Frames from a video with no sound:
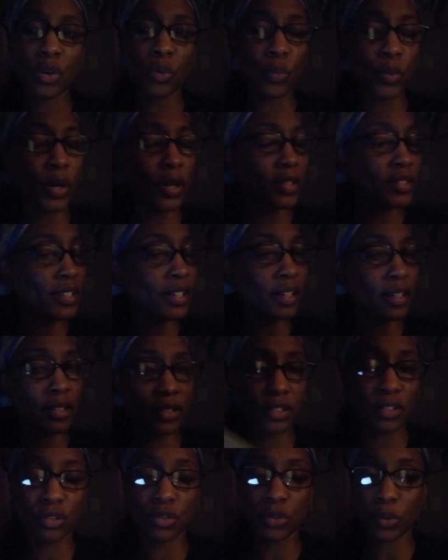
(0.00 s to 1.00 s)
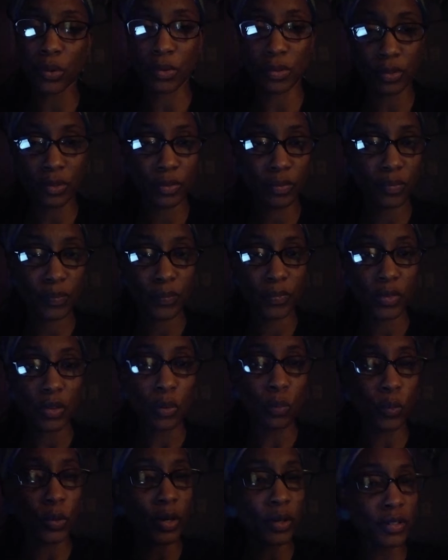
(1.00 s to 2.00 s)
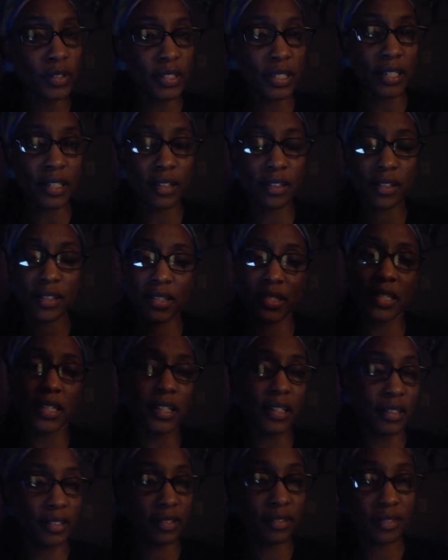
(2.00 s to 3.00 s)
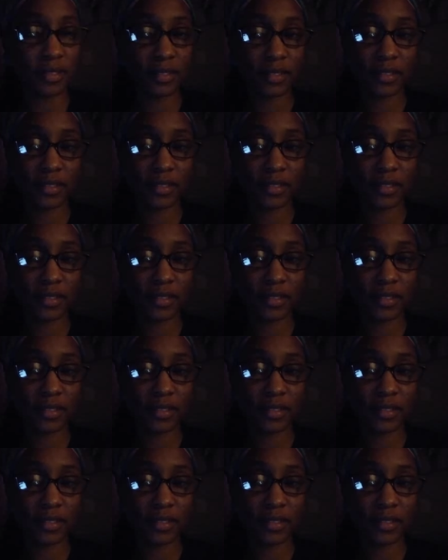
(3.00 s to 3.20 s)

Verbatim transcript: Well done, daughter. Well done, son.